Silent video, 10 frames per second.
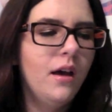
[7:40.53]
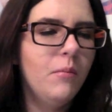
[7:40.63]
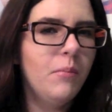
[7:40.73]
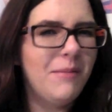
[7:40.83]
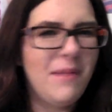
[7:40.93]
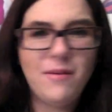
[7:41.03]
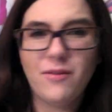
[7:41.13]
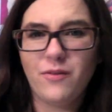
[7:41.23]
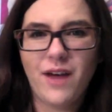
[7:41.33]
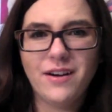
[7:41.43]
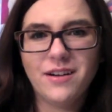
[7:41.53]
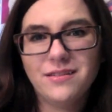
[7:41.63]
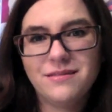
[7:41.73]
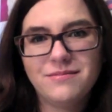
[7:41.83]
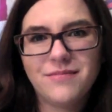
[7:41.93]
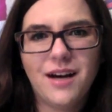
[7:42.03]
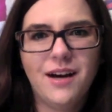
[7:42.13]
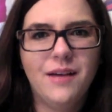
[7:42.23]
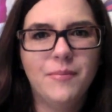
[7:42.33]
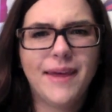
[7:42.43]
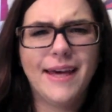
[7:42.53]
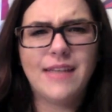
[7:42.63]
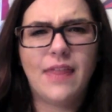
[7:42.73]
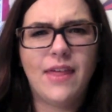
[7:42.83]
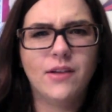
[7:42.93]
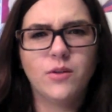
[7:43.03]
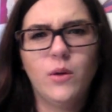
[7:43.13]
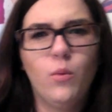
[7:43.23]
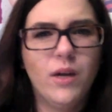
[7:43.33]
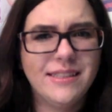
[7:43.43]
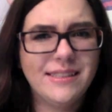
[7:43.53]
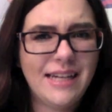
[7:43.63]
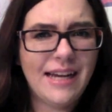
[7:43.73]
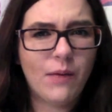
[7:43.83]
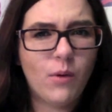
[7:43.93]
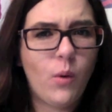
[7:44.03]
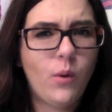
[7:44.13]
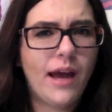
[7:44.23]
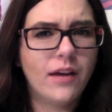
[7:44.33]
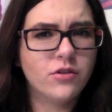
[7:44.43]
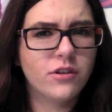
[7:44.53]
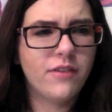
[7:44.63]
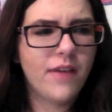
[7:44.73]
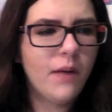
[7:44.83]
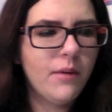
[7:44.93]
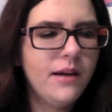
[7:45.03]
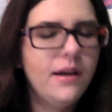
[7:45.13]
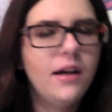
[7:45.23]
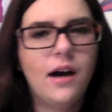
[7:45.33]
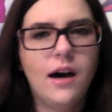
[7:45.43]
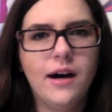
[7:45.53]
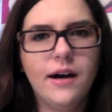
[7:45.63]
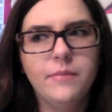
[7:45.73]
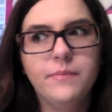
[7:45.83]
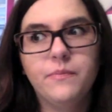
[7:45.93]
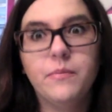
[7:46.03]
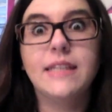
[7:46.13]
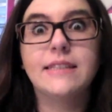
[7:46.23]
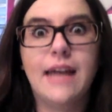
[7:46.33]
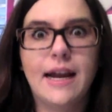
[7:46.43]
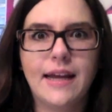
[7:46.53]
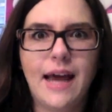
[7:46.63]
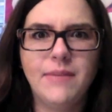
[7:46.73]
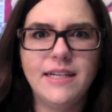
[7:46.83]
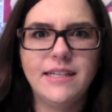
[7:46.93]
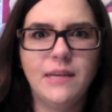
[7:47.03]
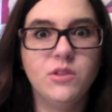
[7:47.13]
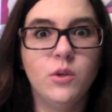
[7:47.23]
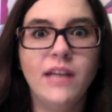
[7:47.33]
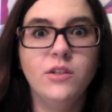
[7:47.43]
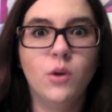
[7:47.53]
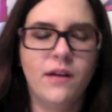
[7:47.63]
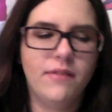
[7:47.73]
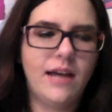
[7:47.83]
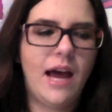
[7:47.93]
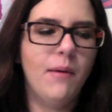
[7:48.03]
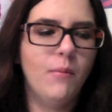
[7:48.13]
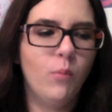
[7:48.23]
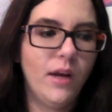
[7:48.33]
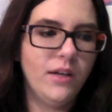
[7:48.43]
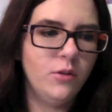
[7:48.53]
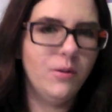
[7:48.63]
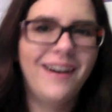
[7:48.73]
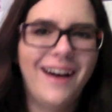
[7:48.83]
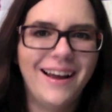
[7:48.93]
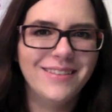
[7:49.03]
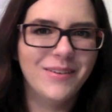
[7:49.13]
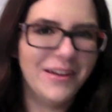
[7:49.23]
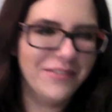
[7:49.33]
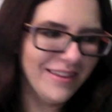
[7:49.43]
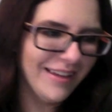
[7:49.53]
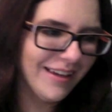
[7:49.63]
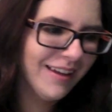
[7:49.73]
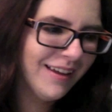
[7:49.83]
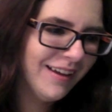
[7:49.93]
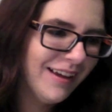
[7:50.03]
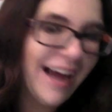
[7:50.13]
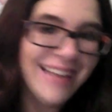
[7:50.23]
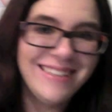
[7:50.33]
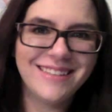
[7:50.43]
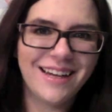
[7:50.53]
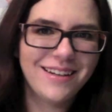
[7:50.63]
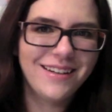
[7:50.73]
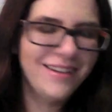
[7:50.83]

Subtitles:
But maybe for Fighter, because I think there's only one scene I wrote extra for that one. But it's not gonna happen anytime soon. I don't have the time. I'm way too behind with everything. I suck.